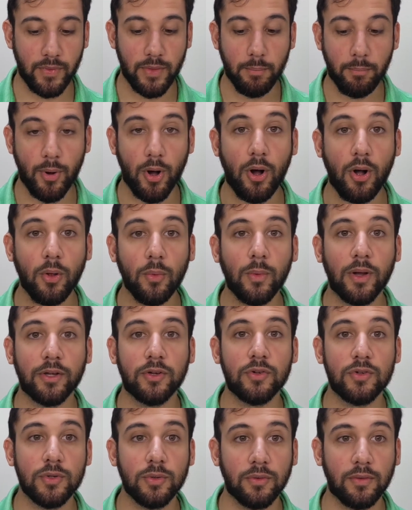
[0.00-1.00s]
ball while
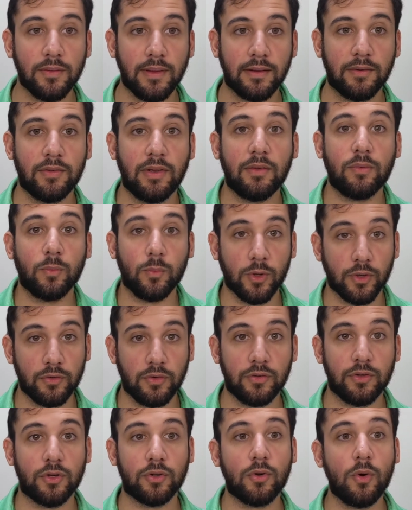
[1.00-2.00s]
you're doing this exercise works
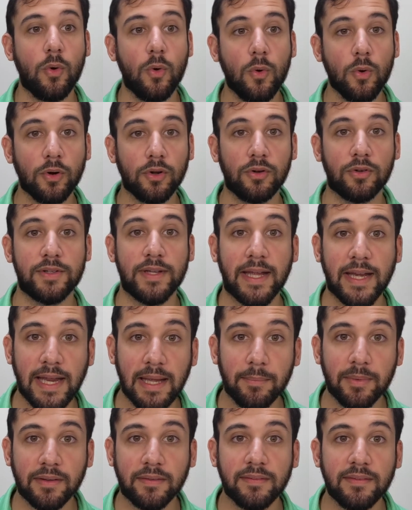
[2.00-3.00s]
on your core, your
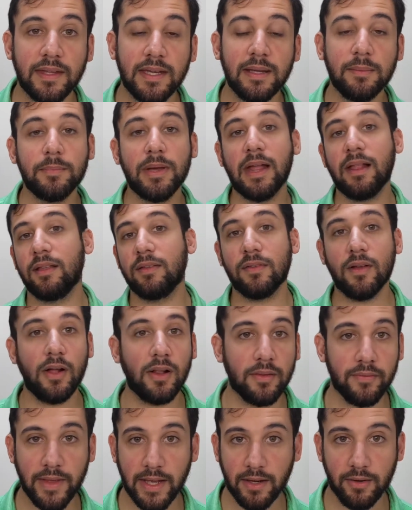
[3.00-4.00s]
dynamic sitting balance,
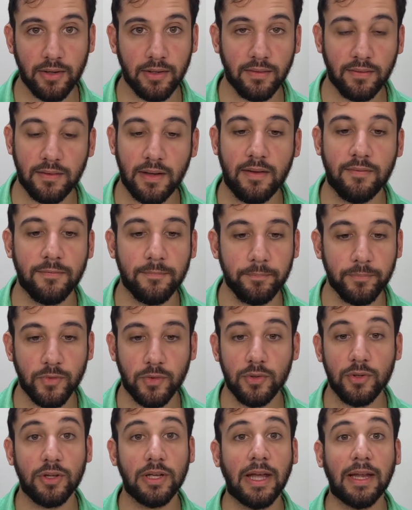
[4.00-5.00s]
all of that great stuff.
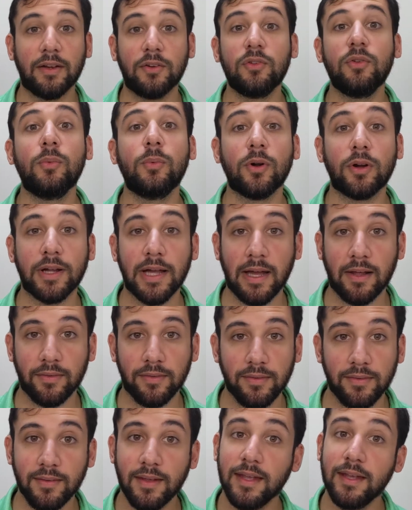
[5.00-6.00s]
So you can get two
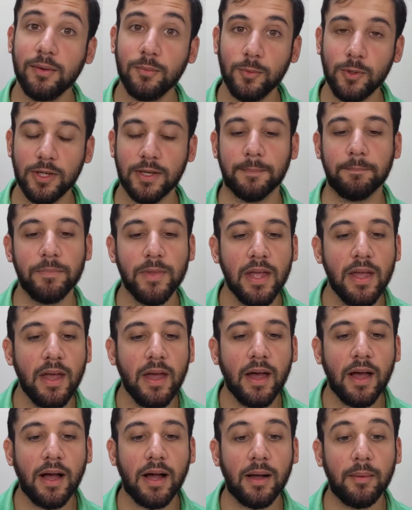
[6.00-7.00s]
workouts in one.
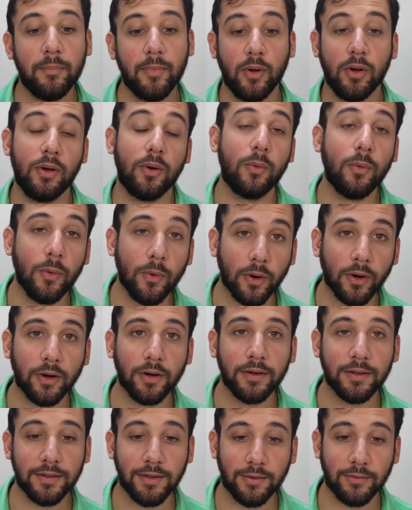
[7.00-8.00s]

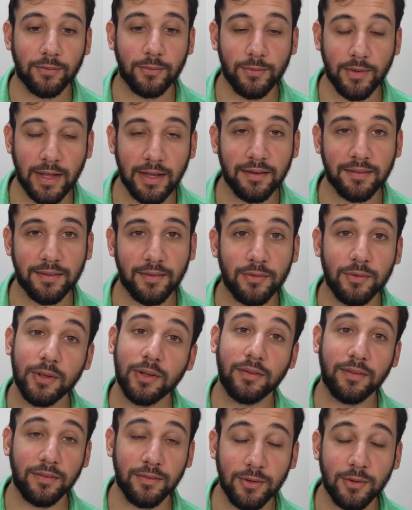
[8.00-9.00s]
Or, Susanna says you
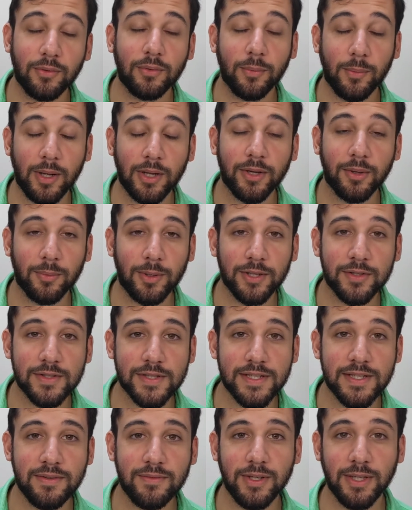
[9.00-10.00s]
can use it while you're
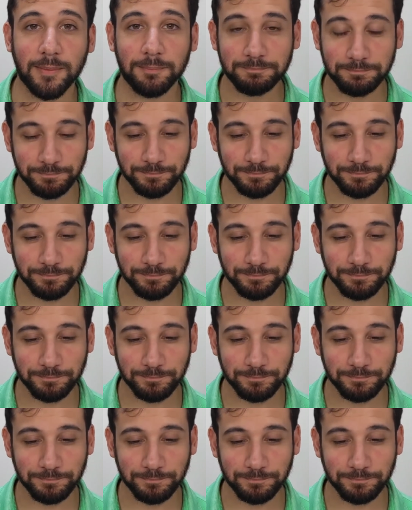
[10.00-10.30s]
watching TV.